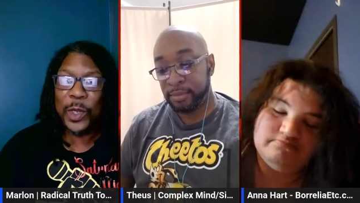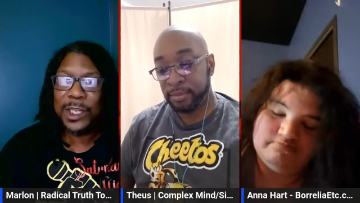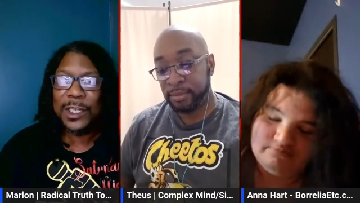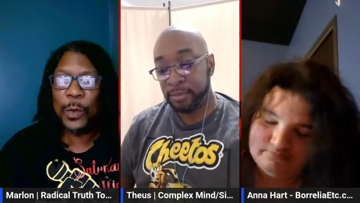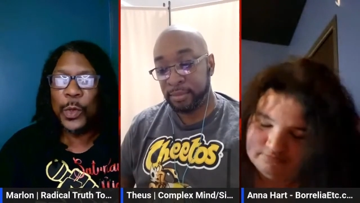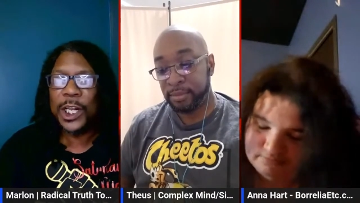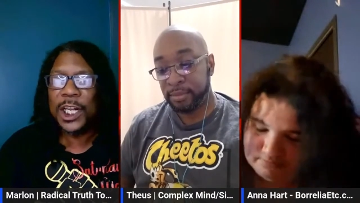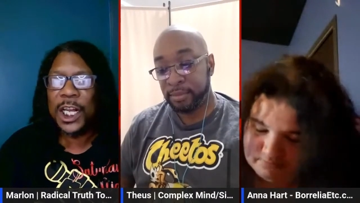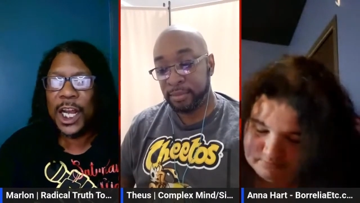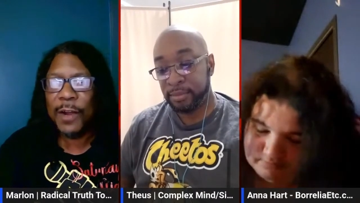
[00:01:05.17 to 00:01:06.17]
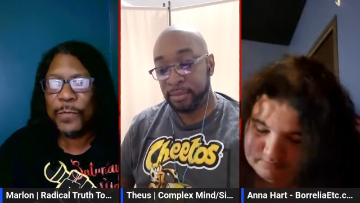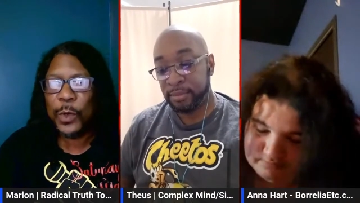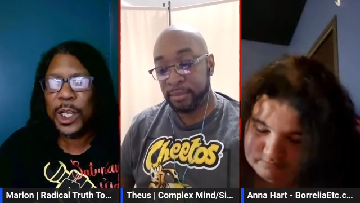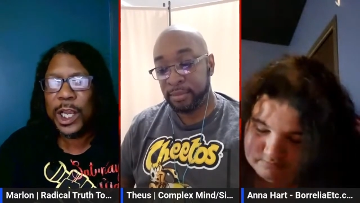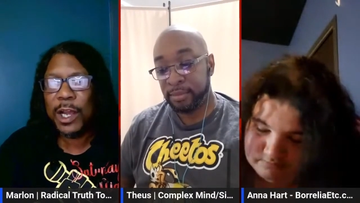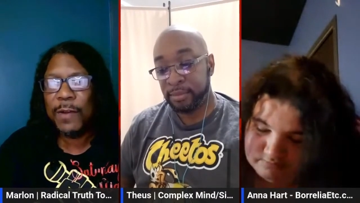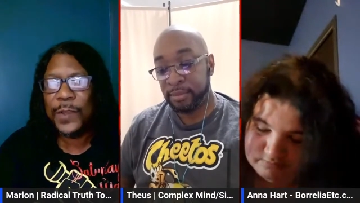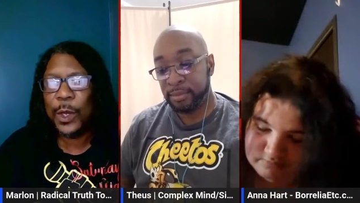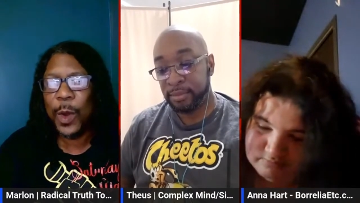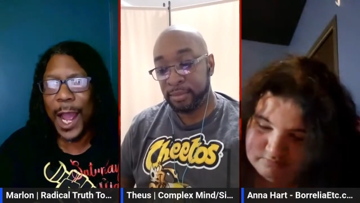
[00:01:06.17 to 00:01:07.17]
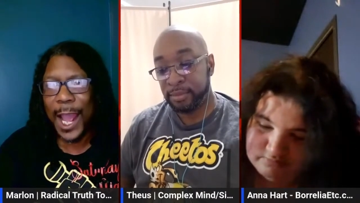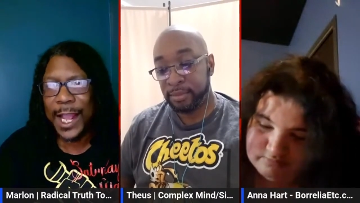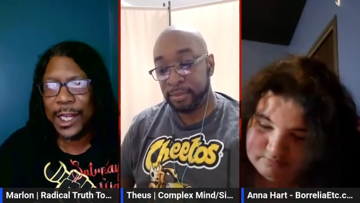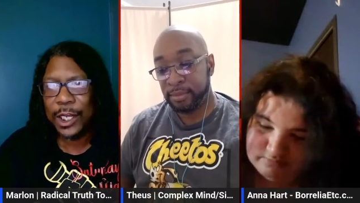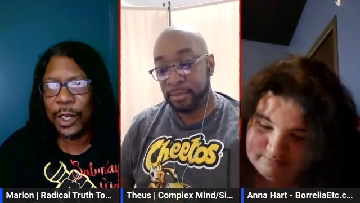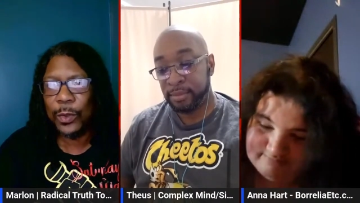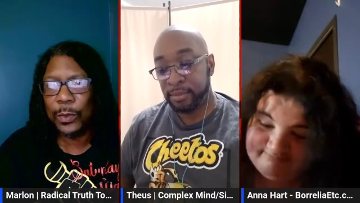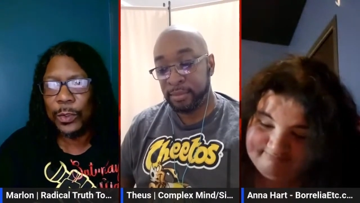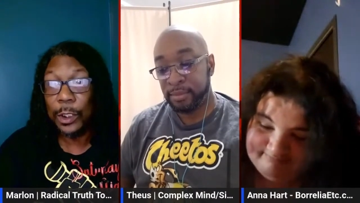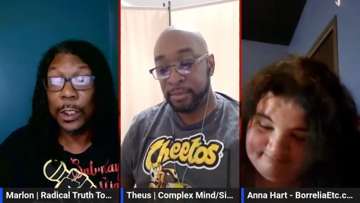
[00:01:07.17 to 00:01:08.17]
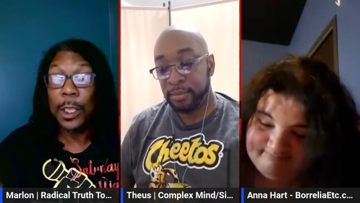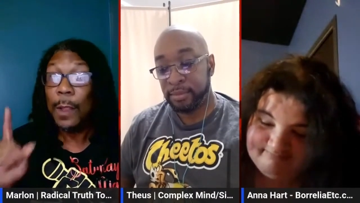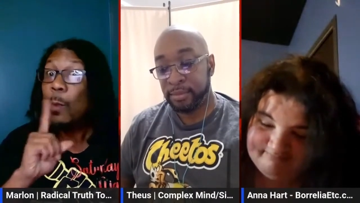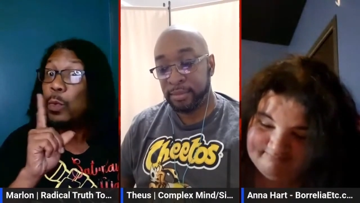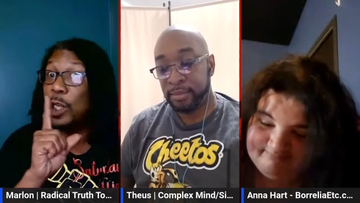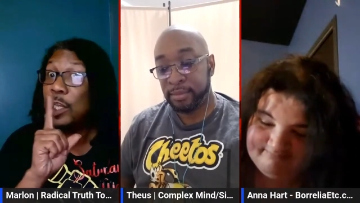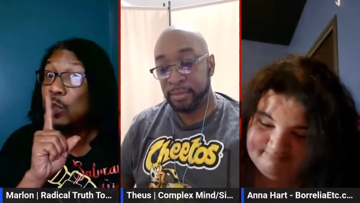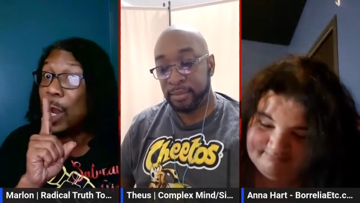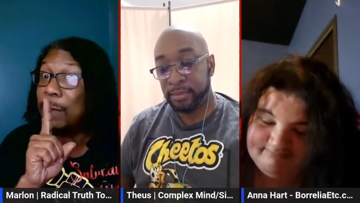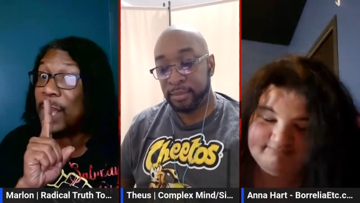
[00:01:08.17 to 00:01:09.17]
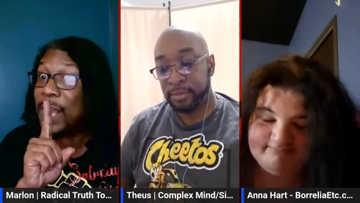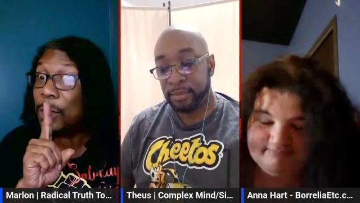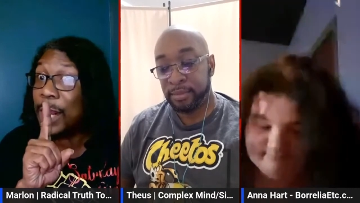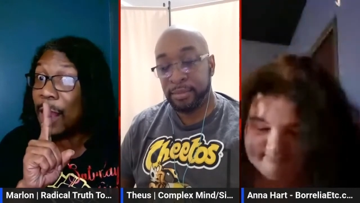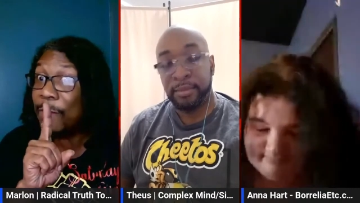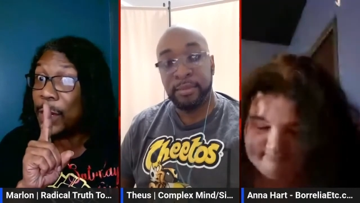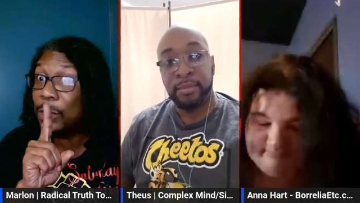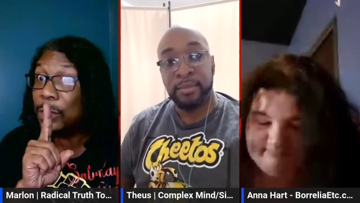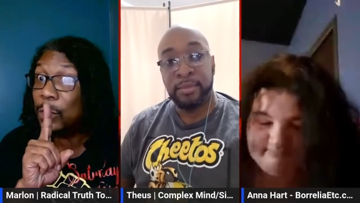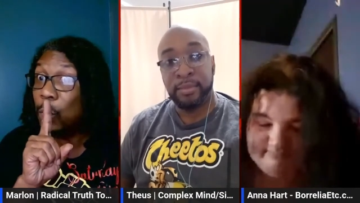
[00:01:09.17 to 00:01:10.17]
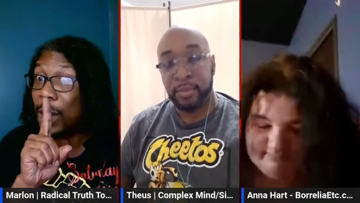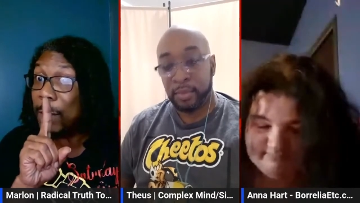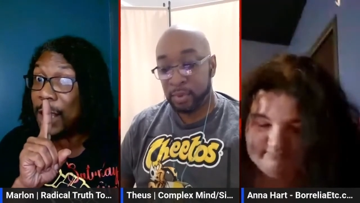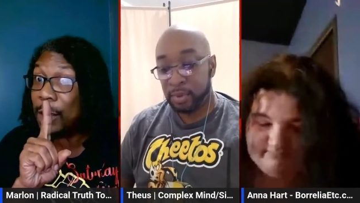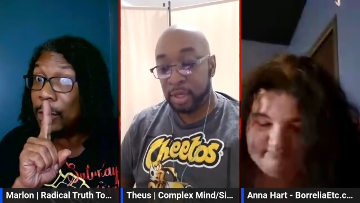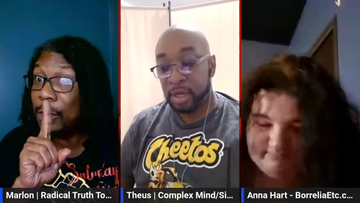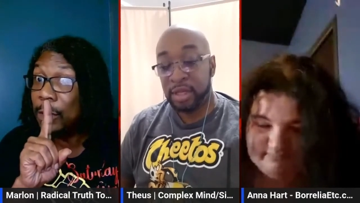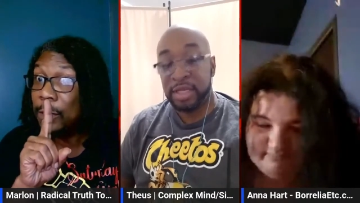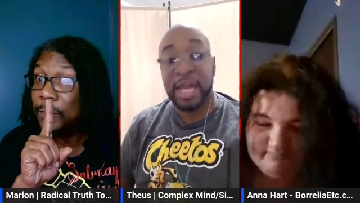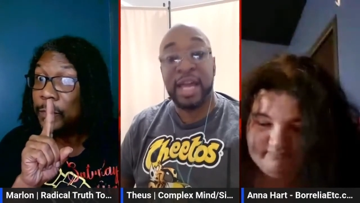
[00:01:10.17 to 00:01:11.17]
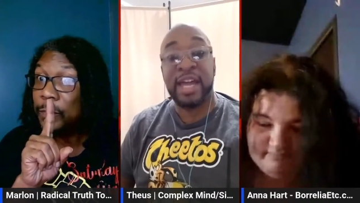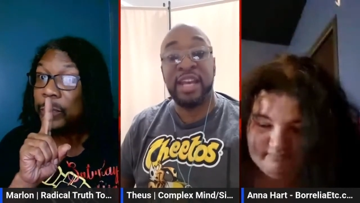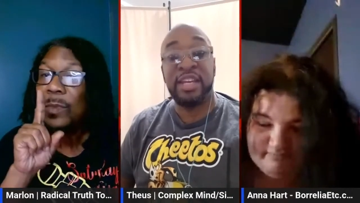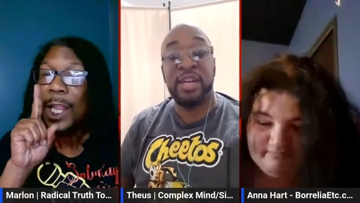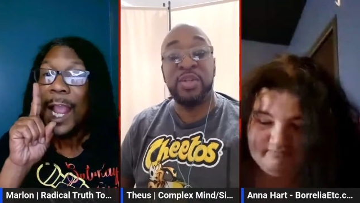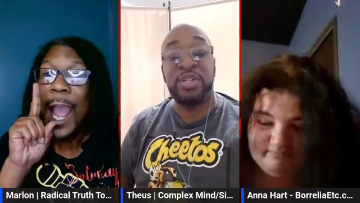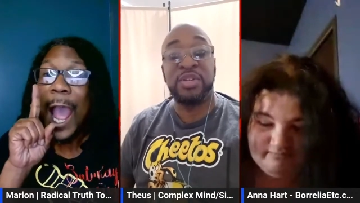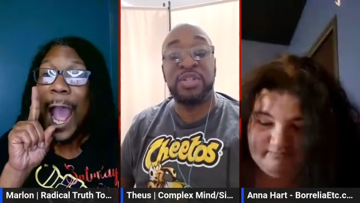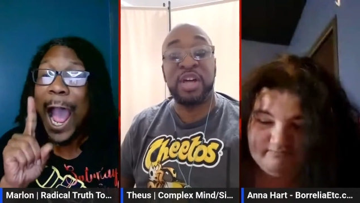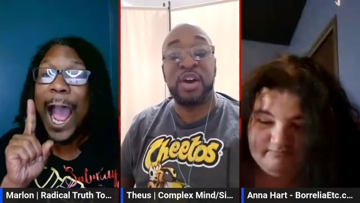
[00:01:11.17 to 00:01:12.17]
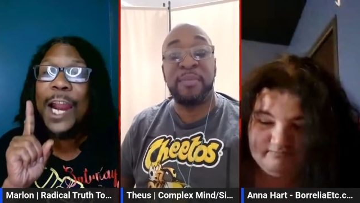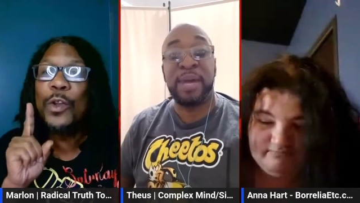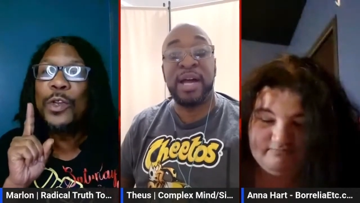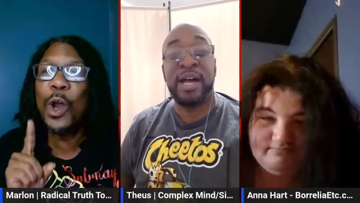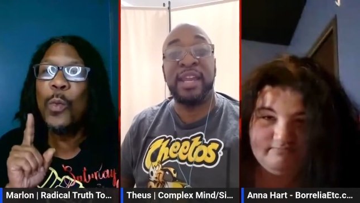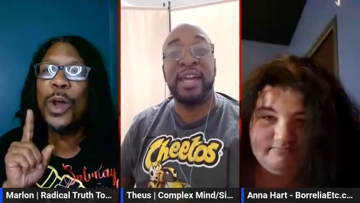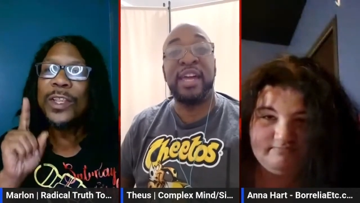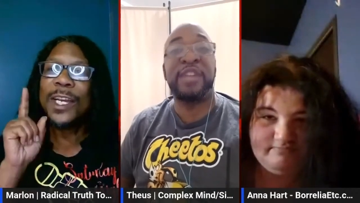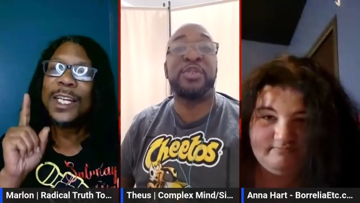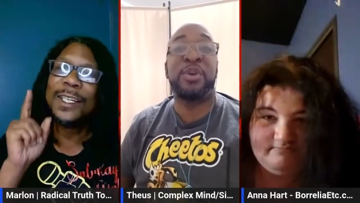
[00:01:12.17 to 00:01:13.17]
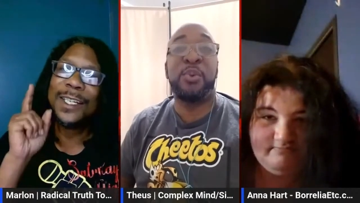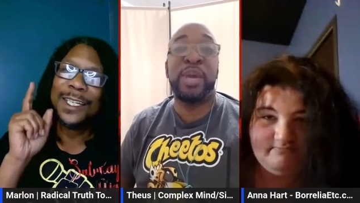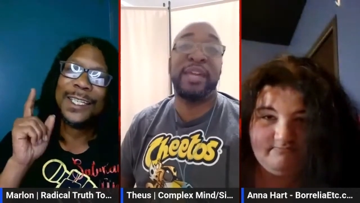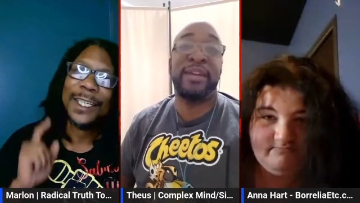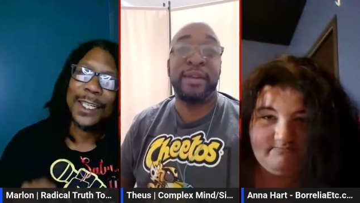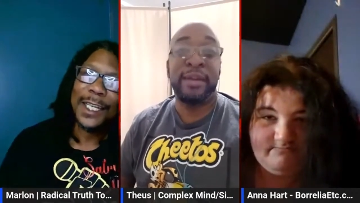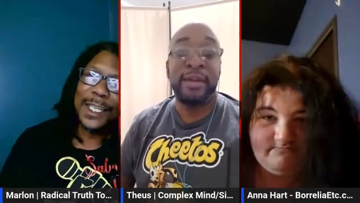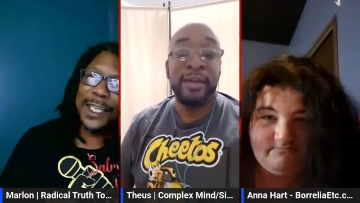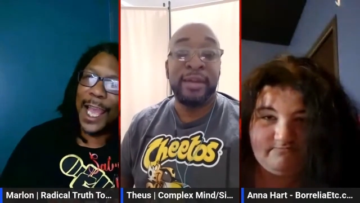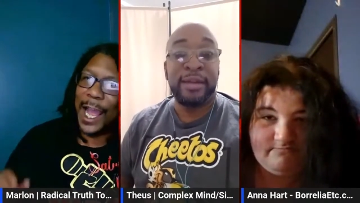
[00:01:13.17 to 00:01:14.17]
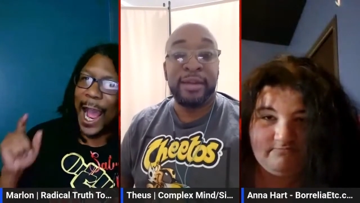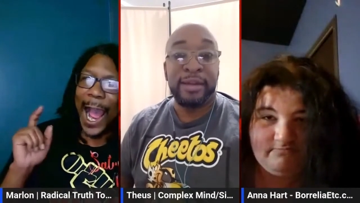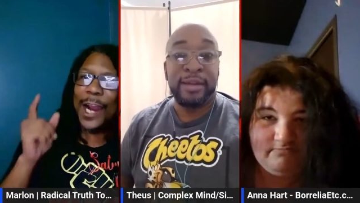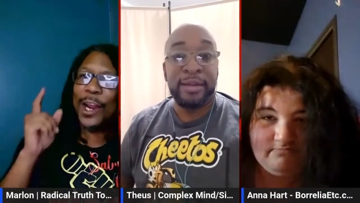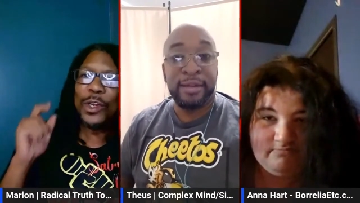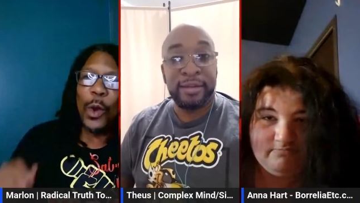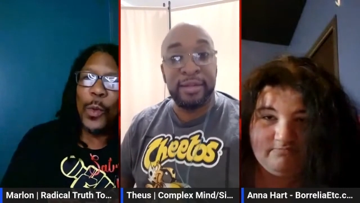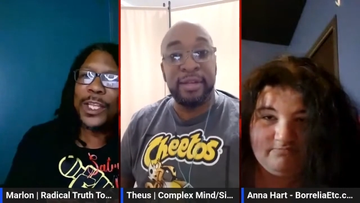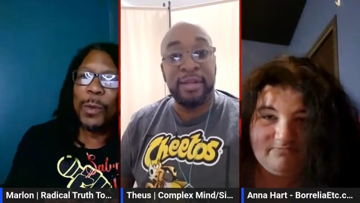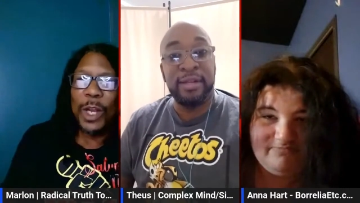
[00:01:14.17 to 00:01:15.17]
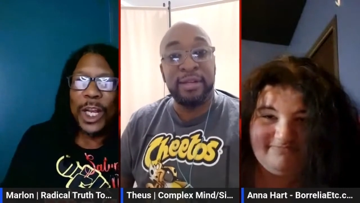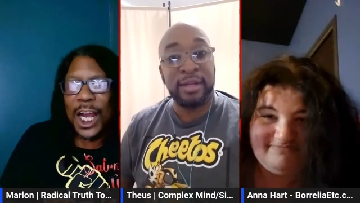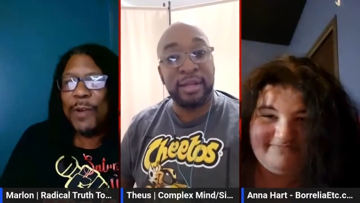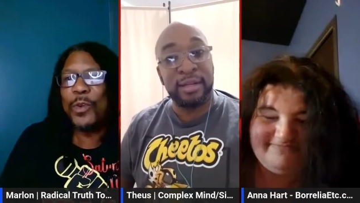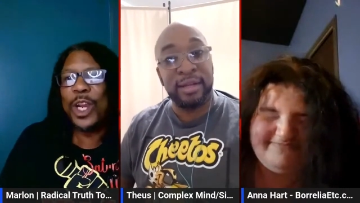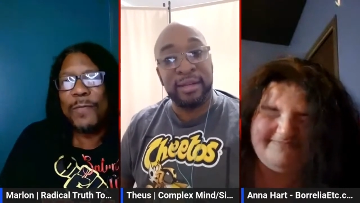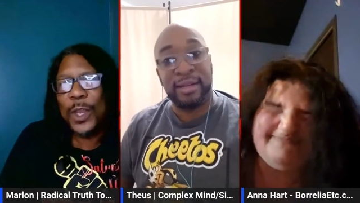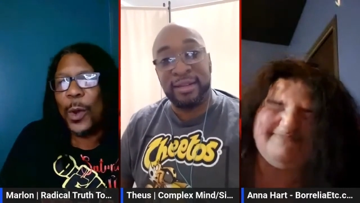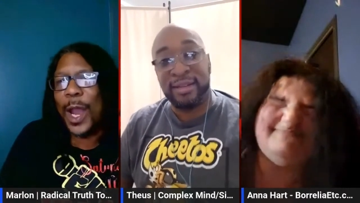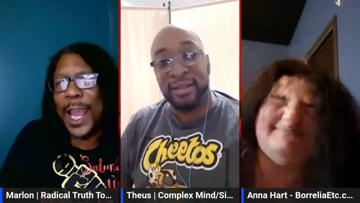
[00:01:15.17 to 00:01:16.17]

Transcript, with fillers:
Speaker 1: put the recovery of your ankle. This is one meal now, folks. One meal. Mm.
Speaker 2: So now I got to deal with your sorrow behind an extra
Speaker 1: week. Yeah, I don't know what the recovery of your